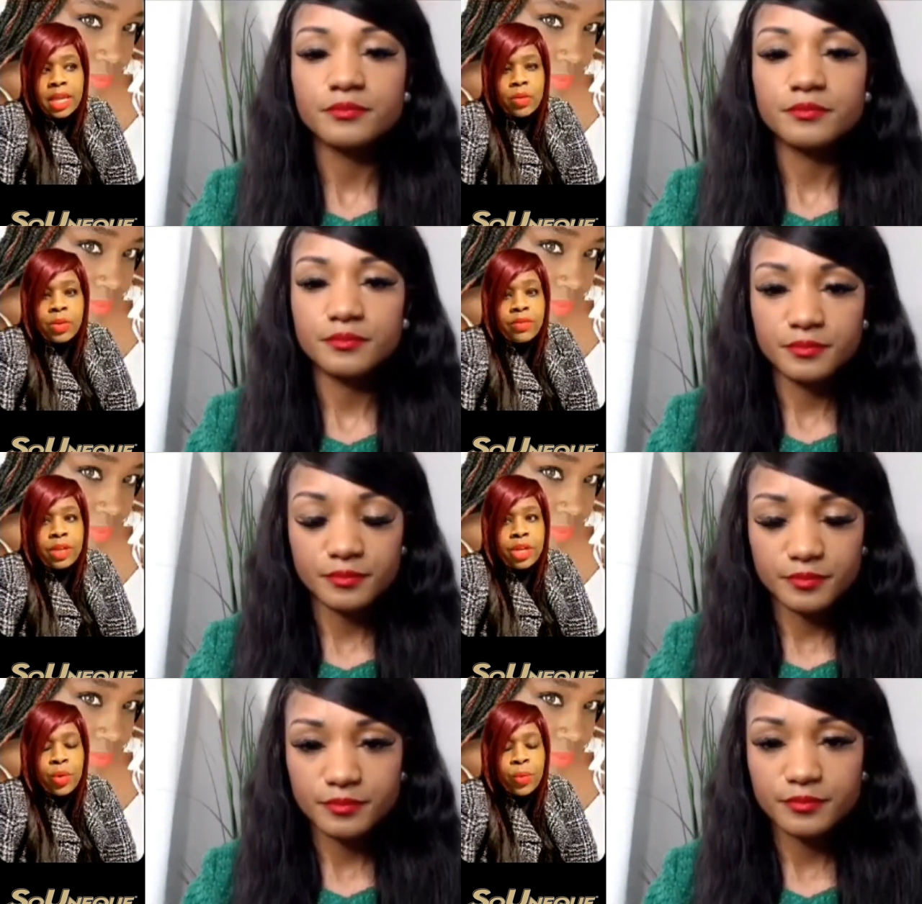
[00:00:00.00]
Speaker 1: don't
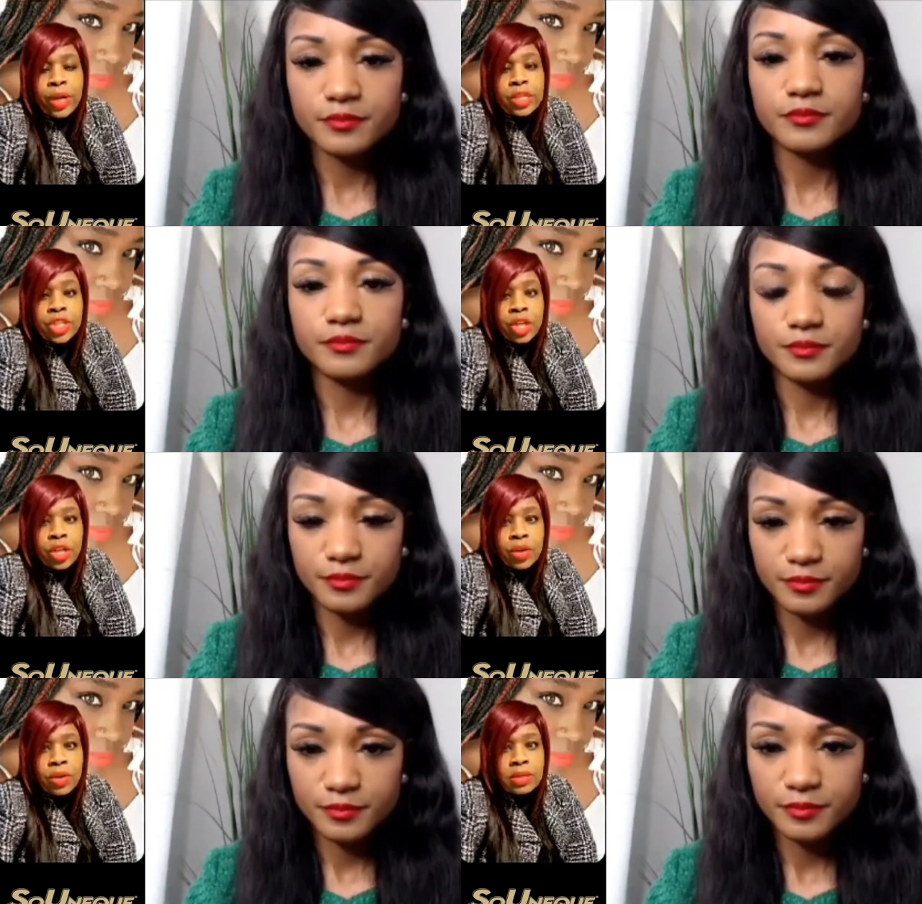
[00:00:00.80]
even know where to
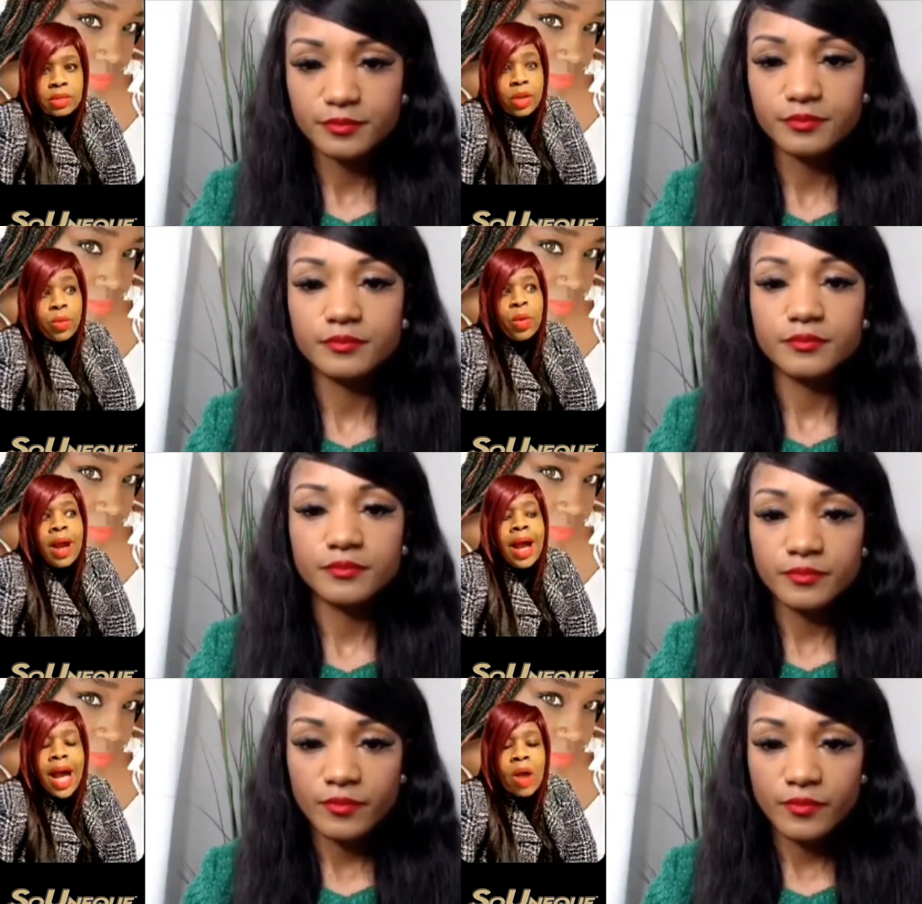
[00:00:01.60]
look. They don't know
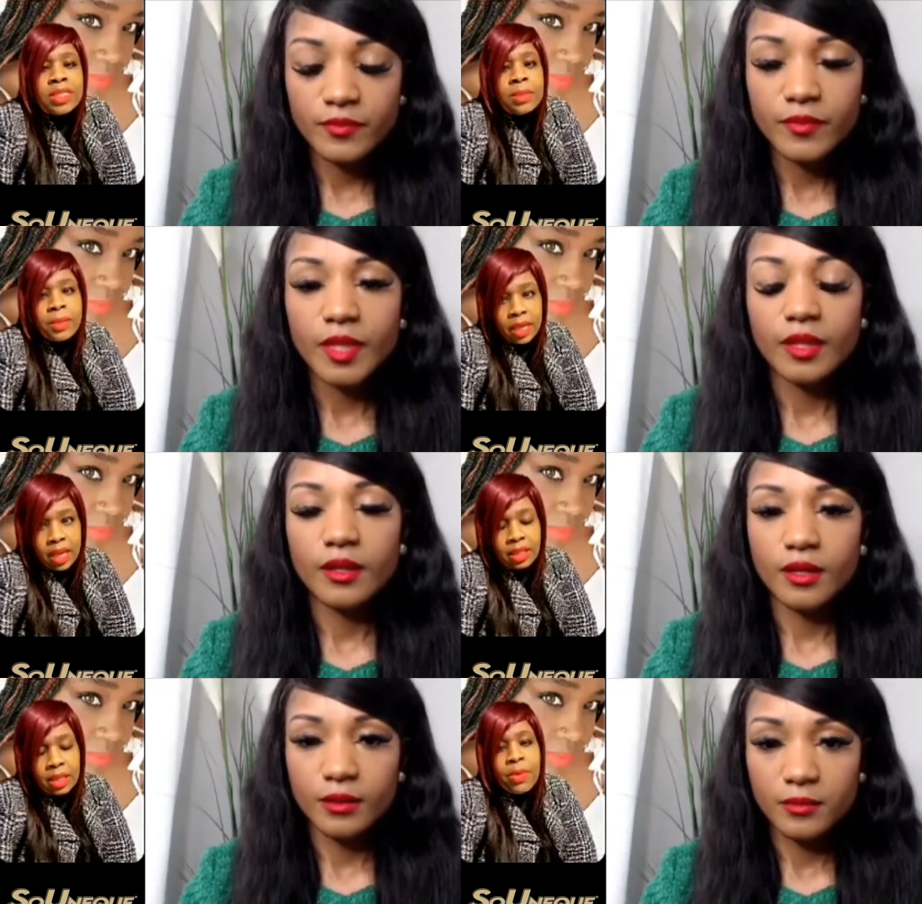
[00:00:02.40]
how to
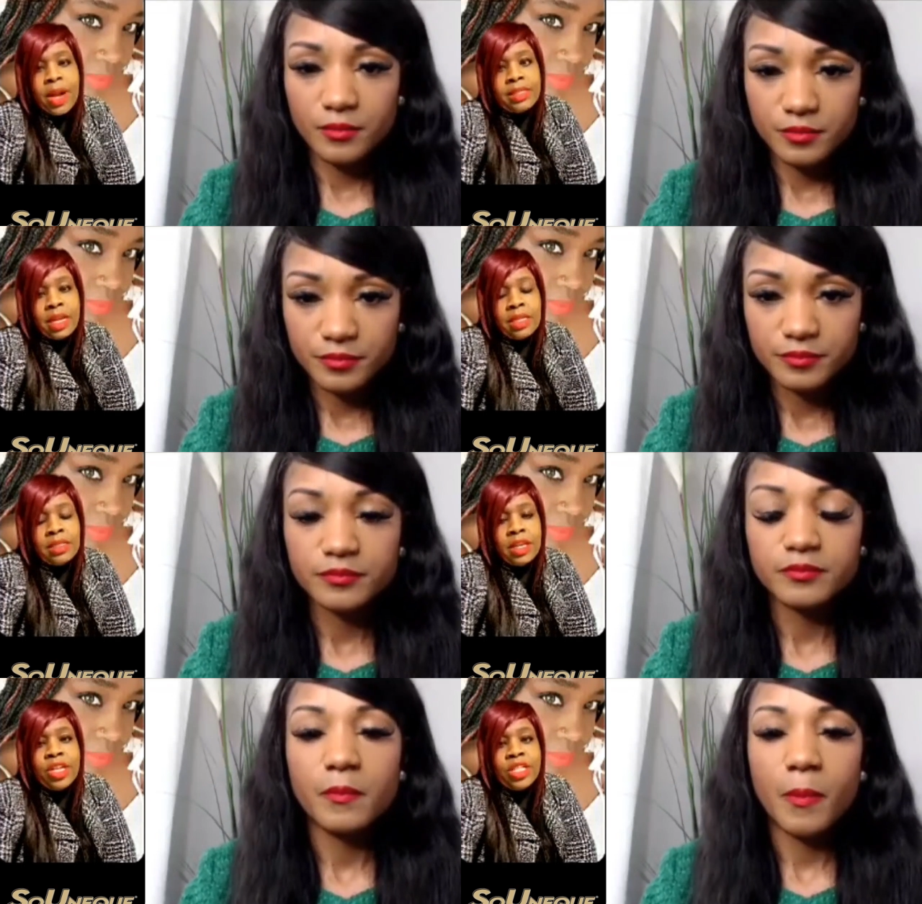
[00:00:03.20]
begin the
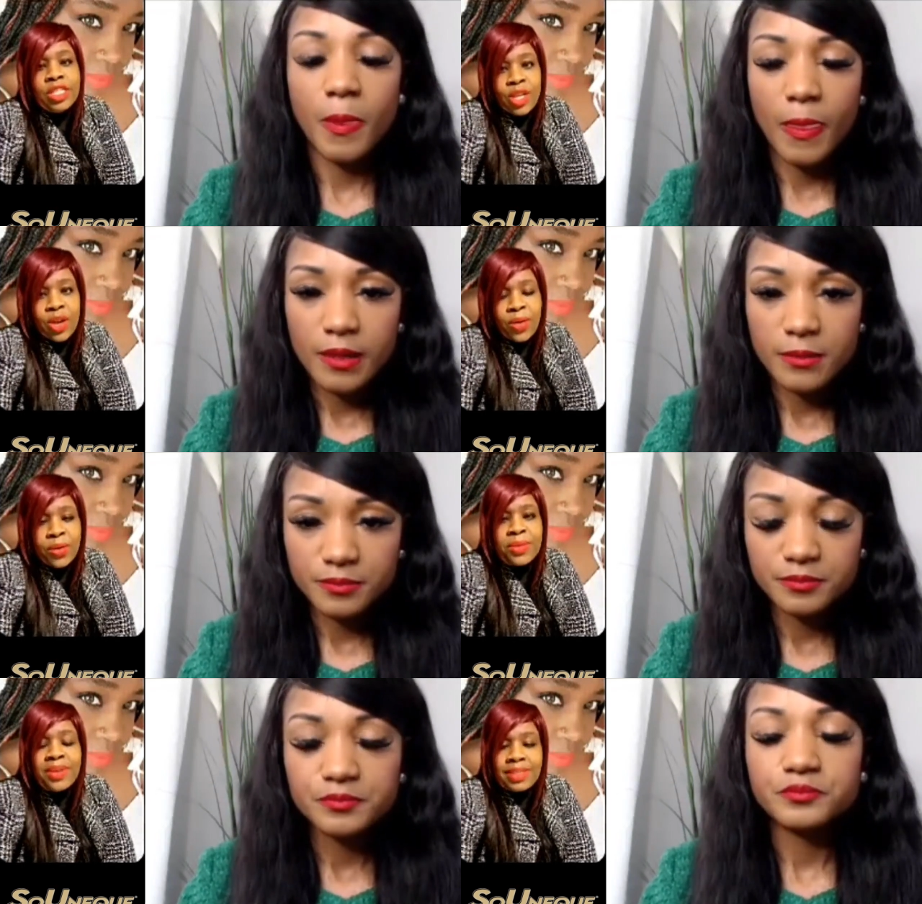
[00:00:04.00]
process.
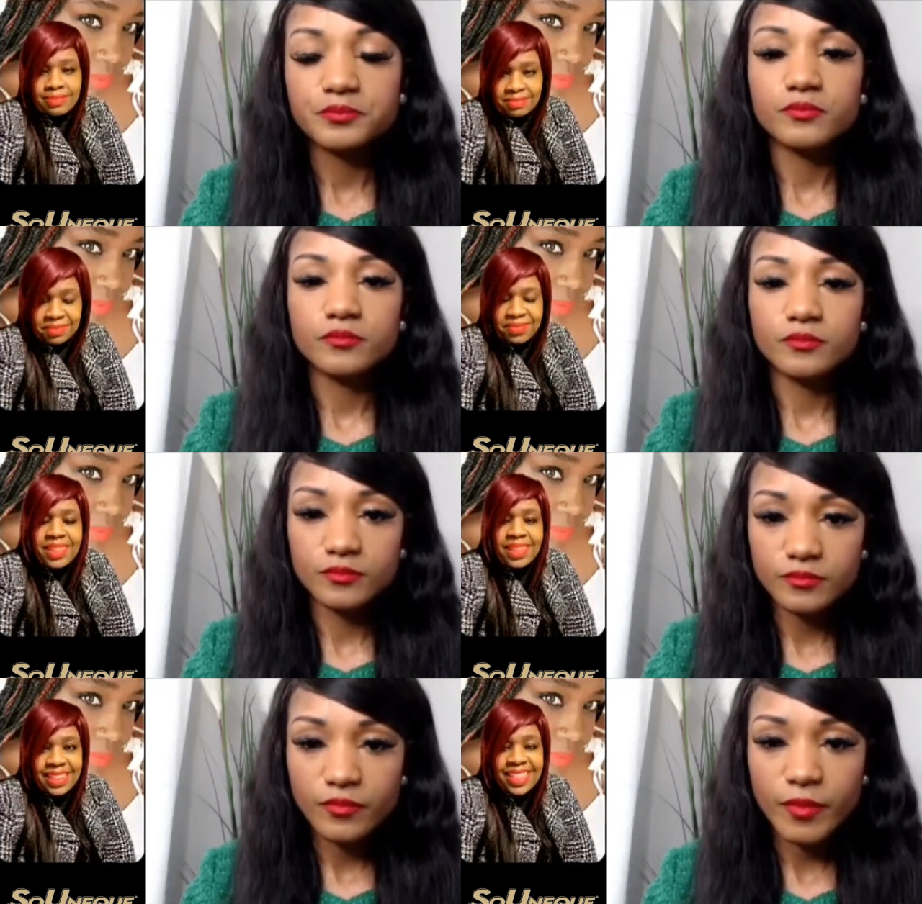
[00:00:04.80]
So
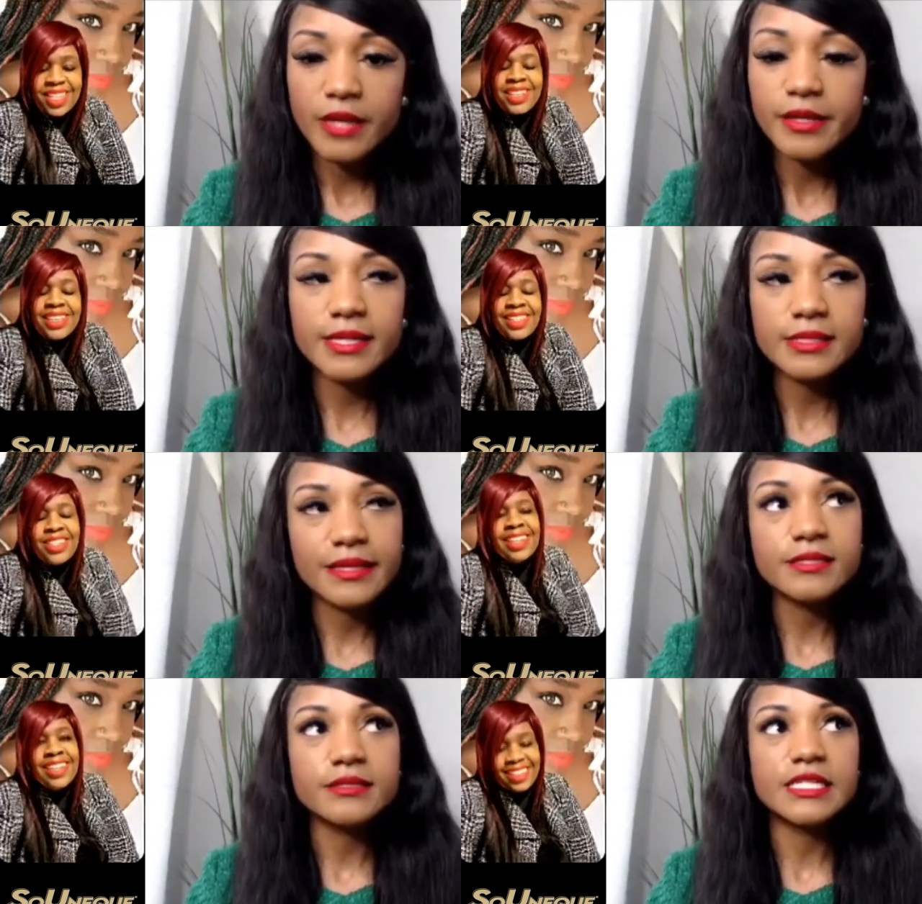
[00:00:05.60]

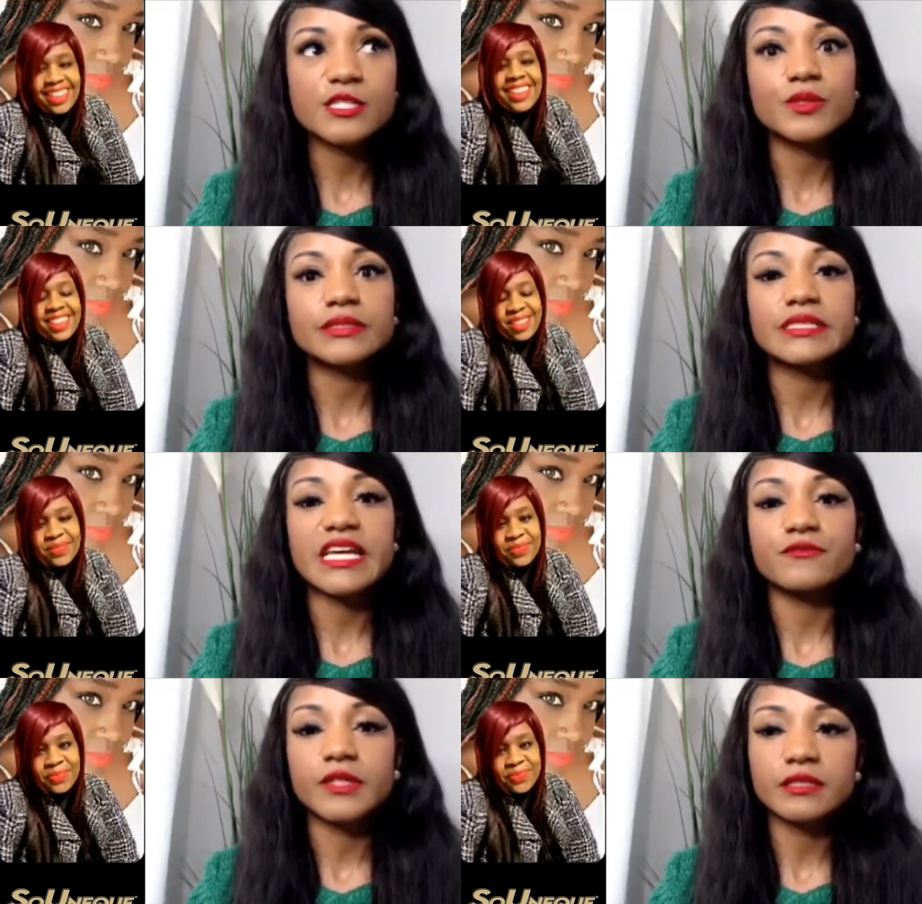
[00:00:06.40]
Speaker 2: Yes, this this
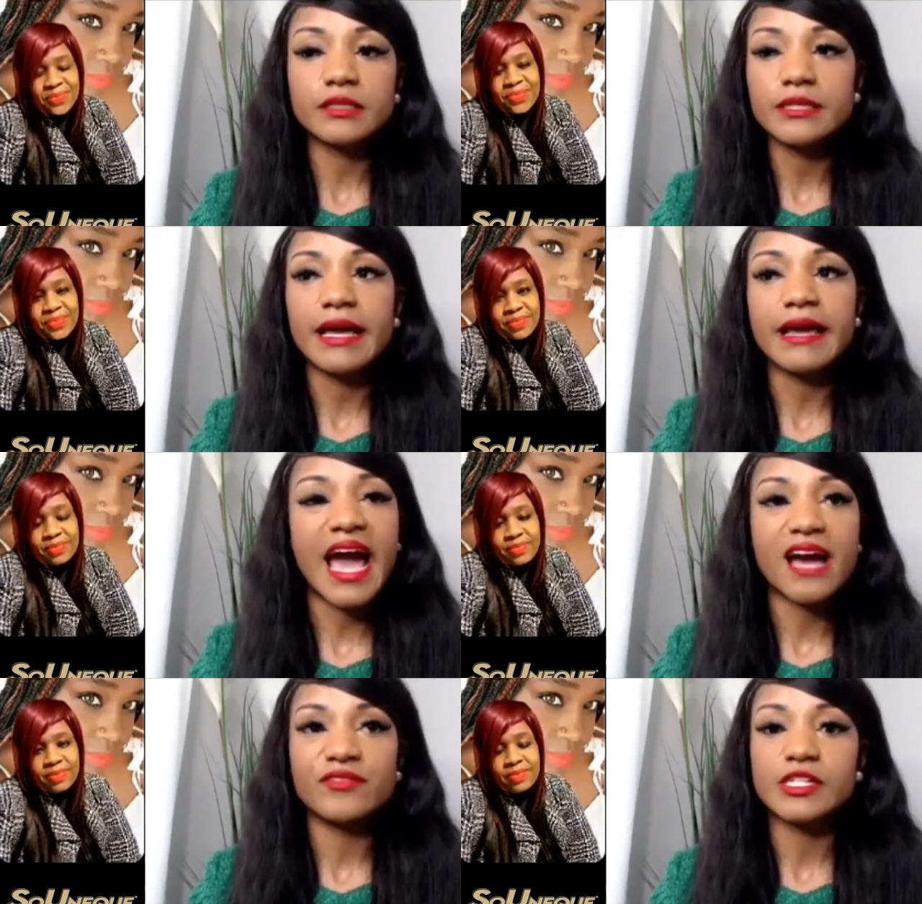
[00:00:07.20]
will definitely like